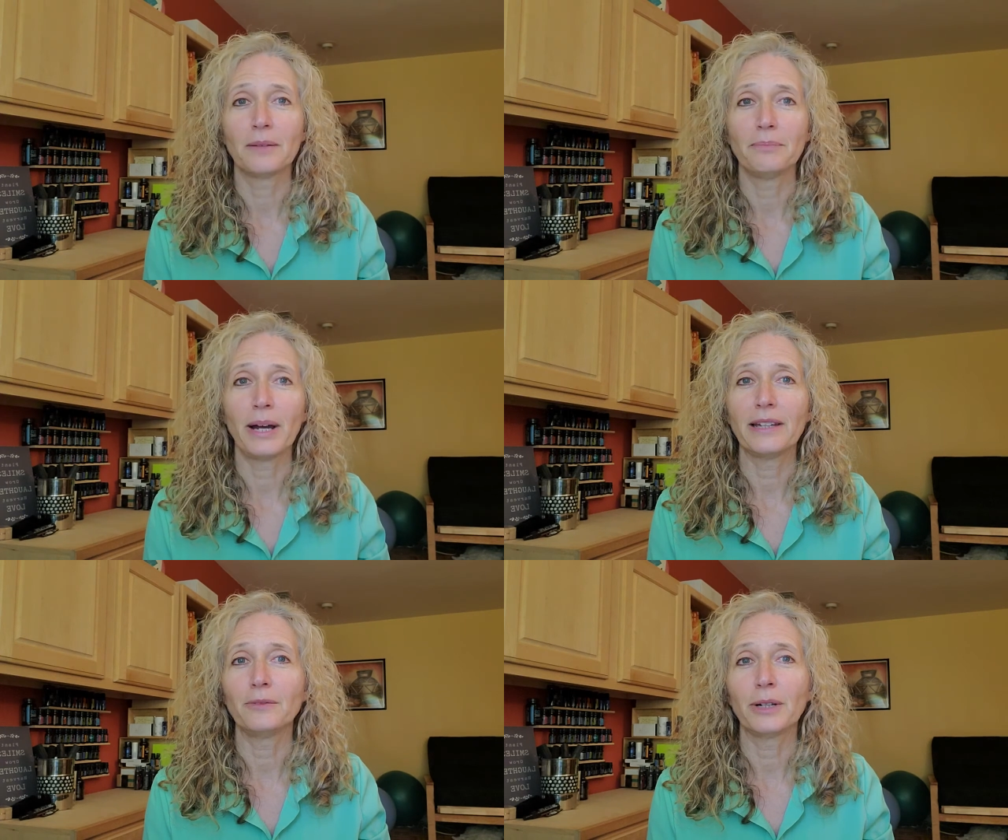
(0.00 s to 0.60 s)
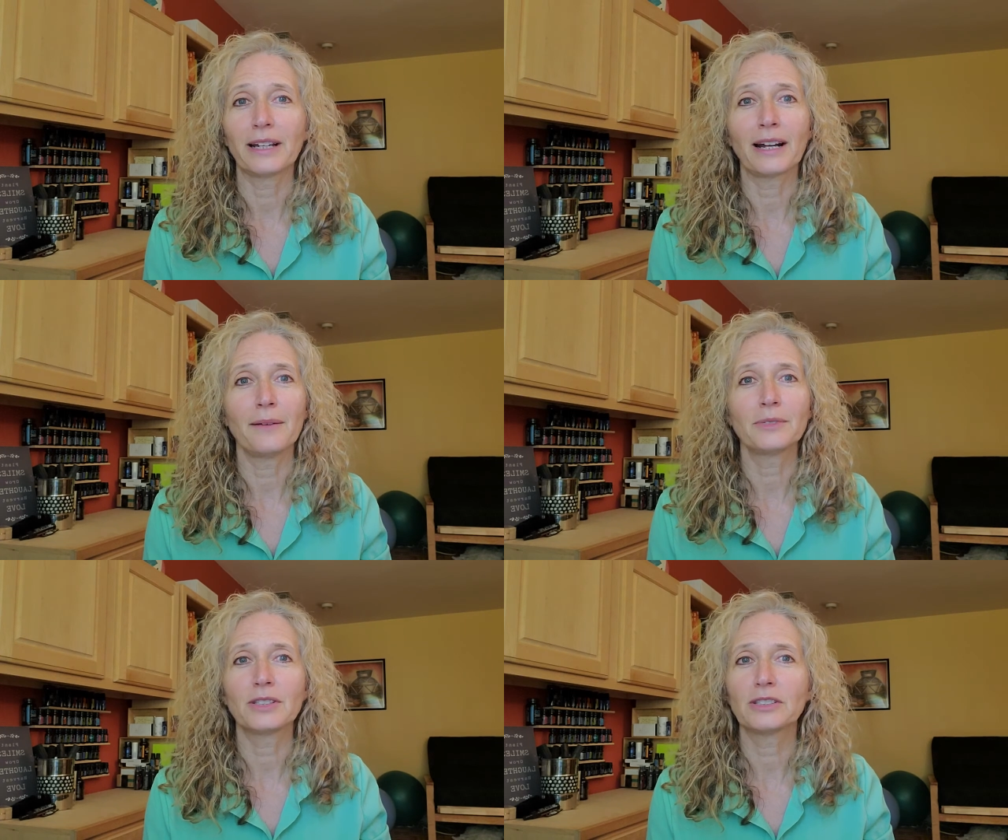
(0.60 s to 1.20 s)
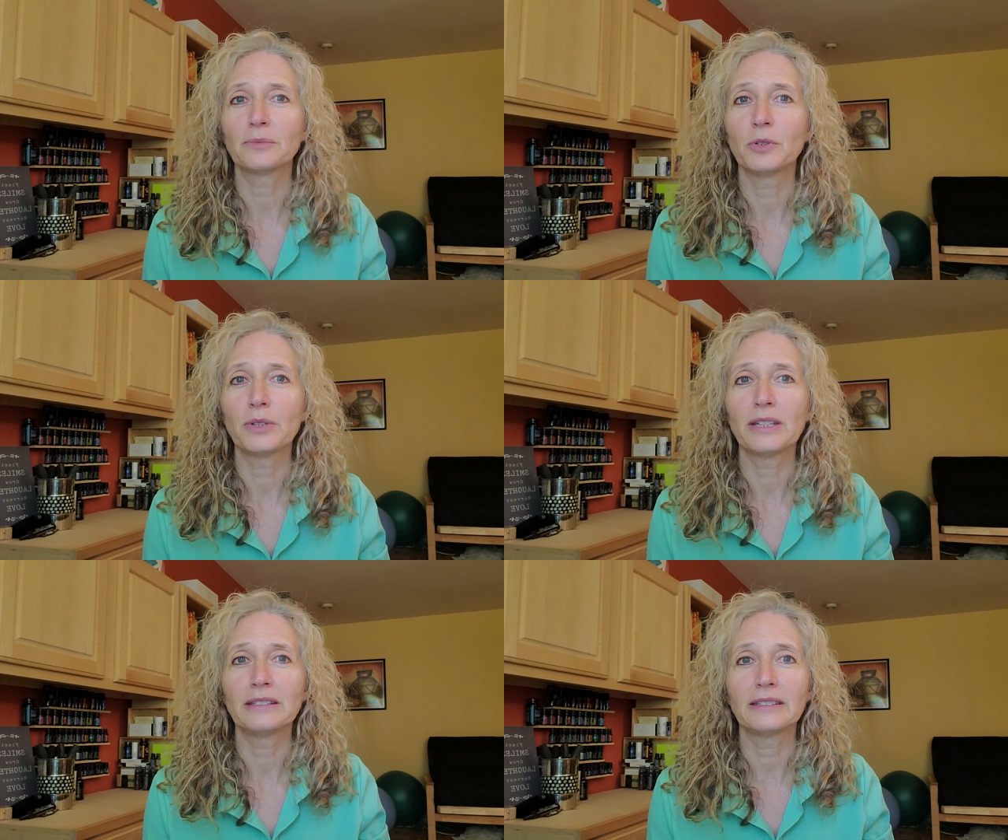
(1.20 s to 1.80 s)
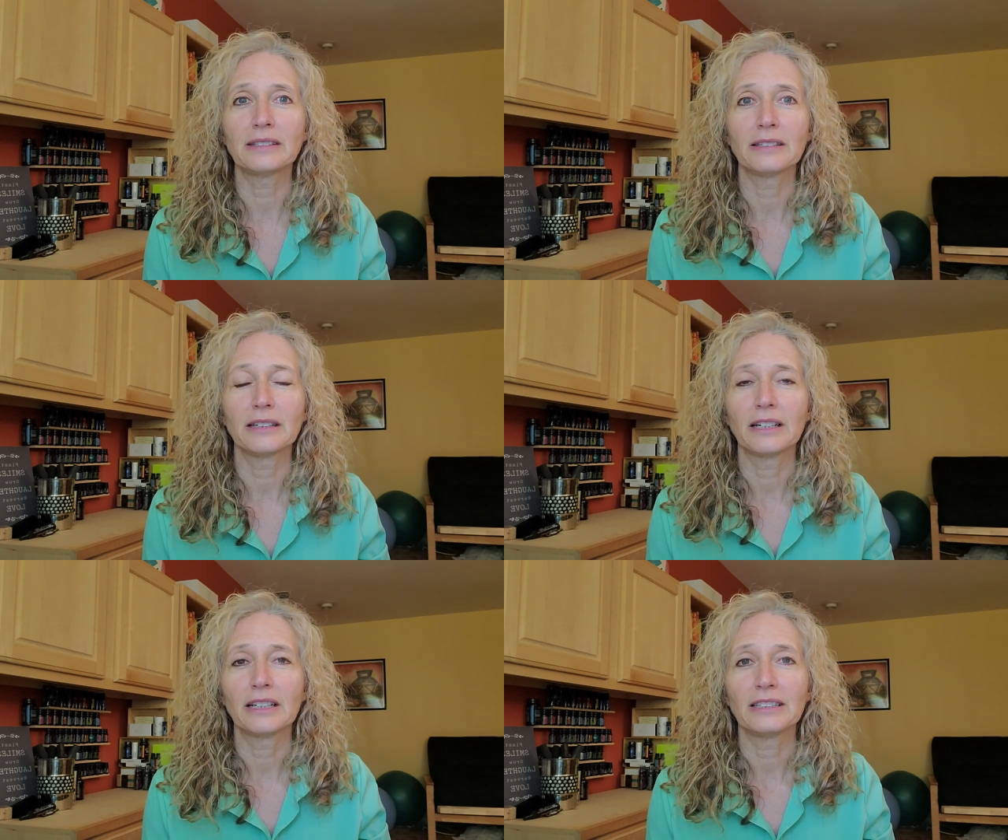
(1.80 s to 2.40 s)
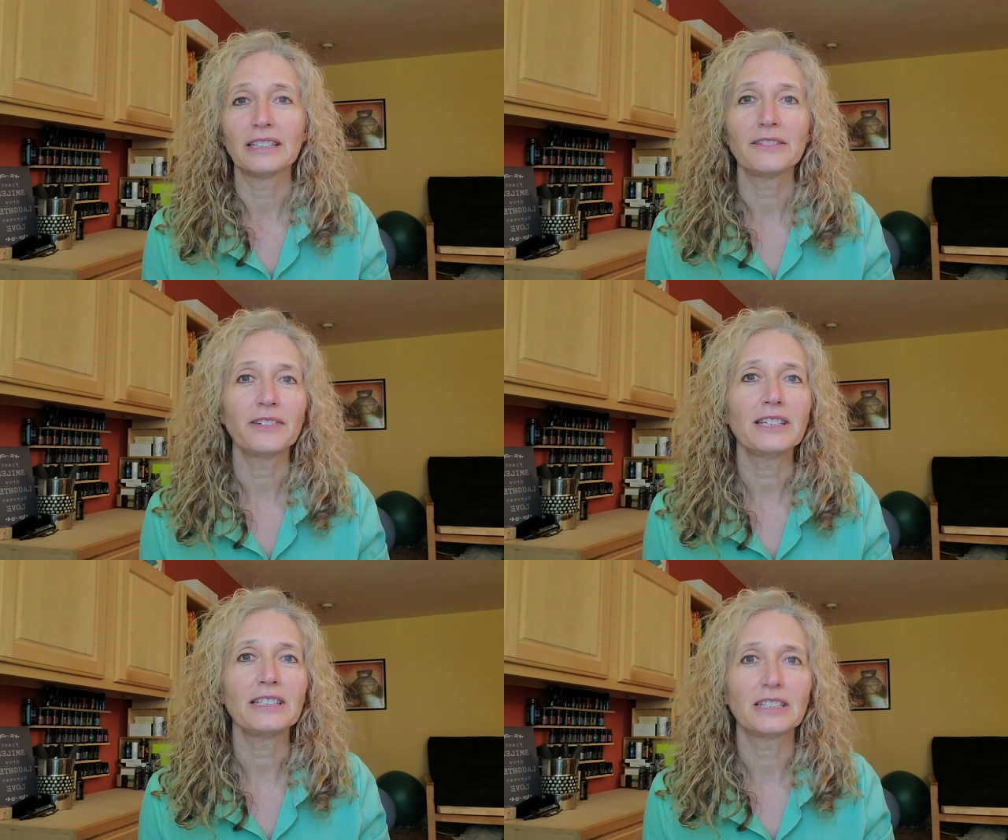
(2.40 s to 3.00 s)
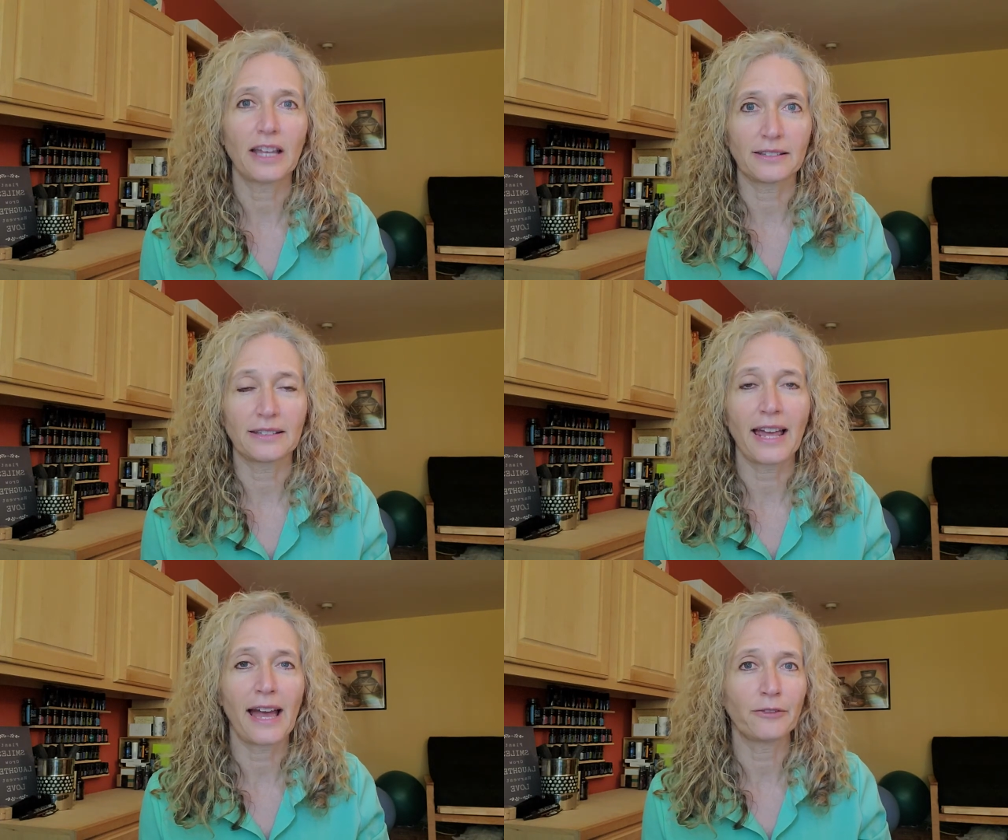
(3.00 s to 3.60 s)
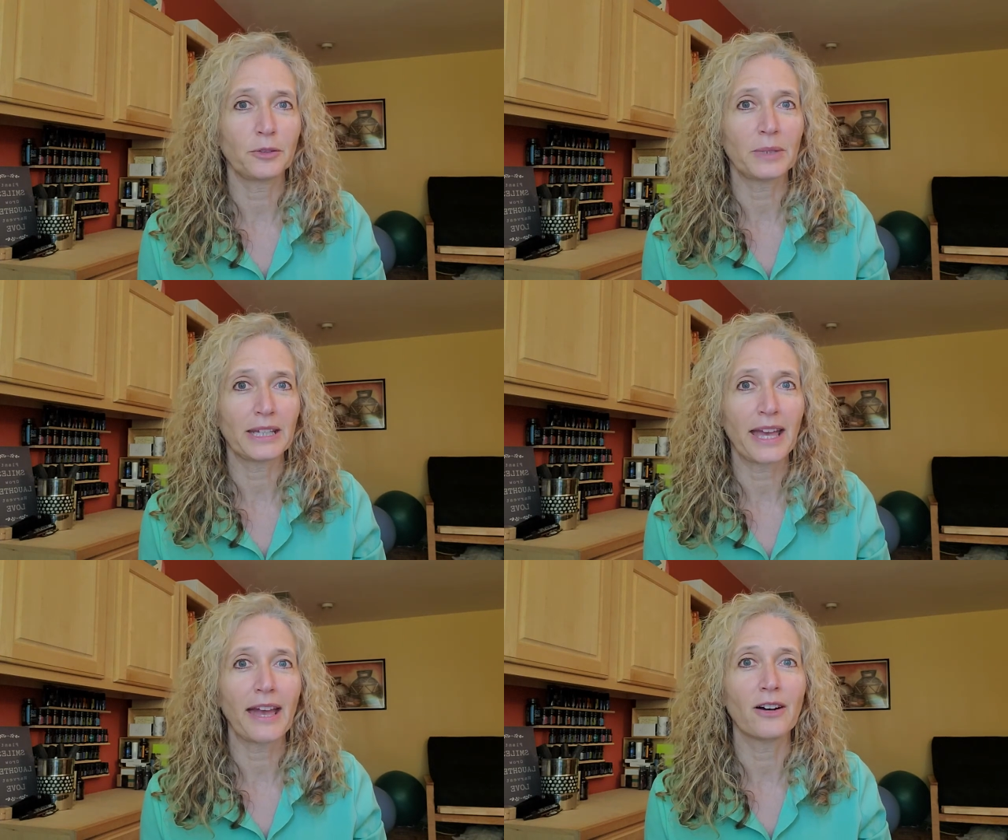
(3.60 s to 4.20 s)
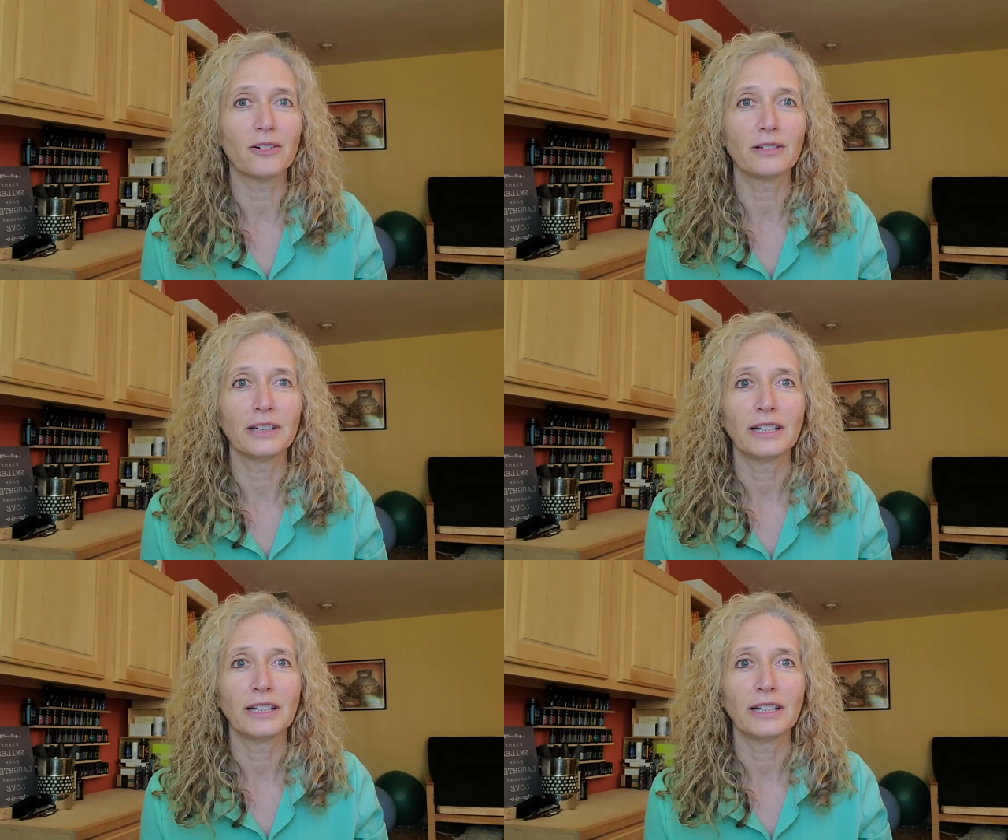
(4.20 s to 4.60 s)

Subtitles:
But when it comes to smoothies, leafy doesn't have to be kale.